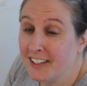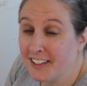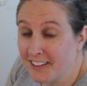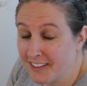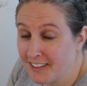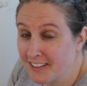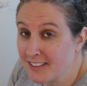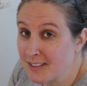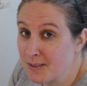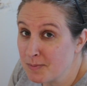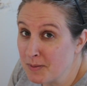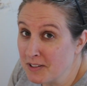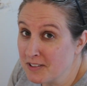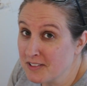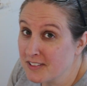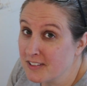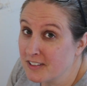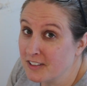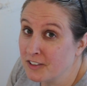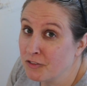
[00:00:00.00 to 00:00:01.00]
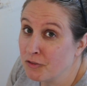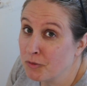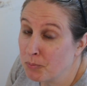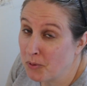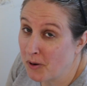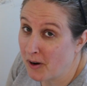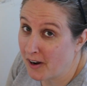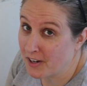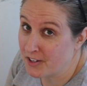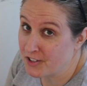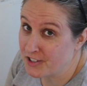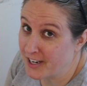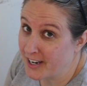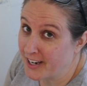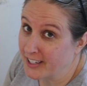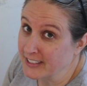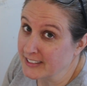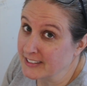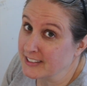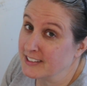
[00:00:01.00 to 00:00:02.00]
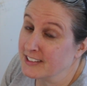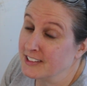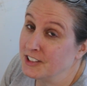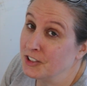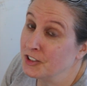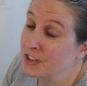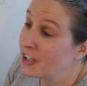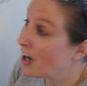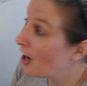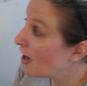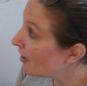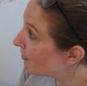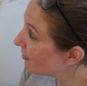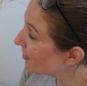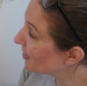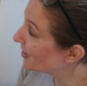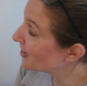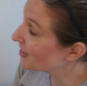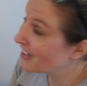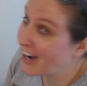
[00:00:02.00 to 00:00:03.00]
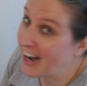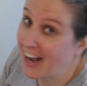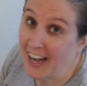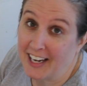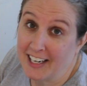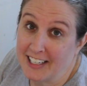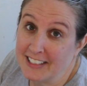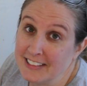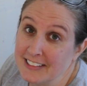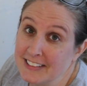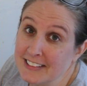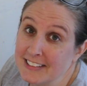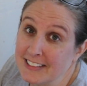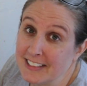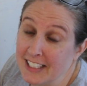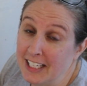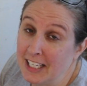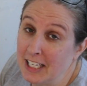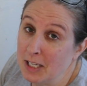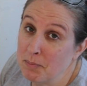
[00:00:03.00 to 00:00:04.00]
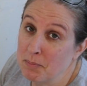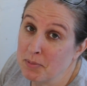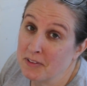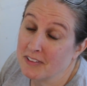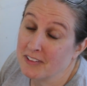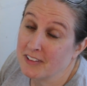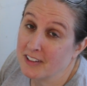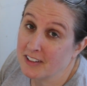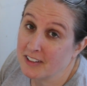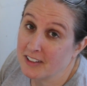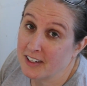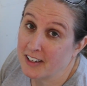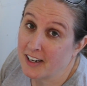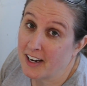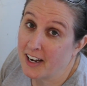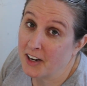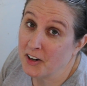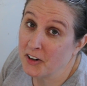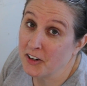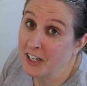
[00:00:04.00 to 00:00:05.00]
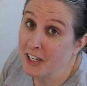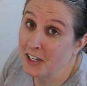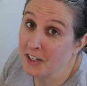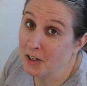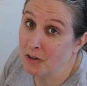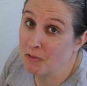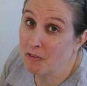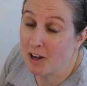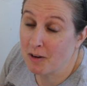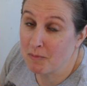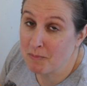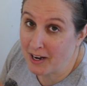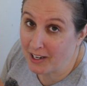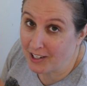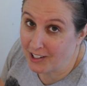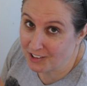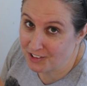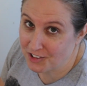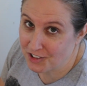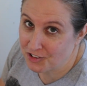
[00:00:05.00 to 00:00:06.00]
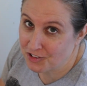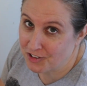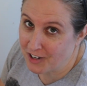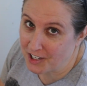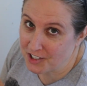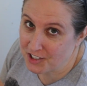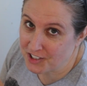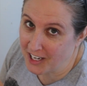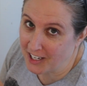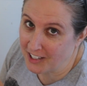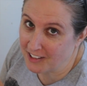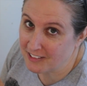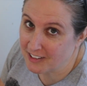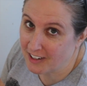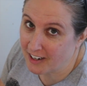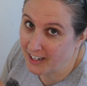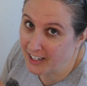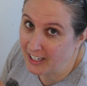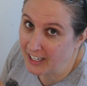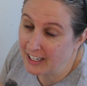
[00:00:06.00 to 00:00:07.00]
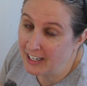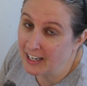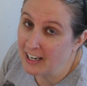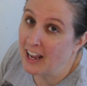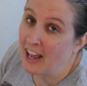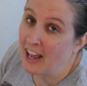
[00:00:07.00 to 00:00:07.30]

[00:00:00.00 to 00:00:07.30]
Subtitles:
inexpensive project to cover and keep the area around my kitchen trash can tidy,